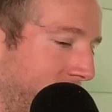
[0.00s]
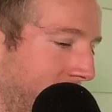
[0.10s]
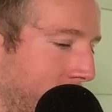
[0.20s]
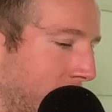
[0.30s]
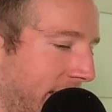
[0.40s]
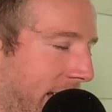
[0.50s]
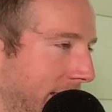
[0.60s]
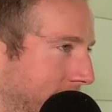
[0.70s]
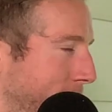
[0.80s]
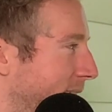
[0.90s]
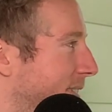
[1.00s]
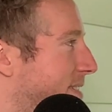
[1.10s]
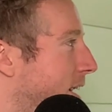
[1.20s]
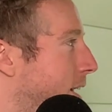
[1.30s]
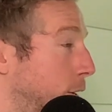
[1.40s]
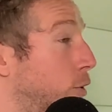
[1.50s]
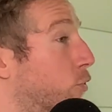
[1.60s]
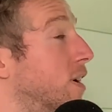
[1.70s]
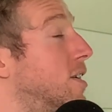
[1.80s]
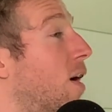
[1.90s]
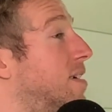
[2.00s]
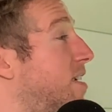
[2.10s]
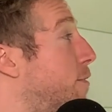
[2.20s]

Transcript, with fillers: around like 18 minutes, Lou Ferrigno has a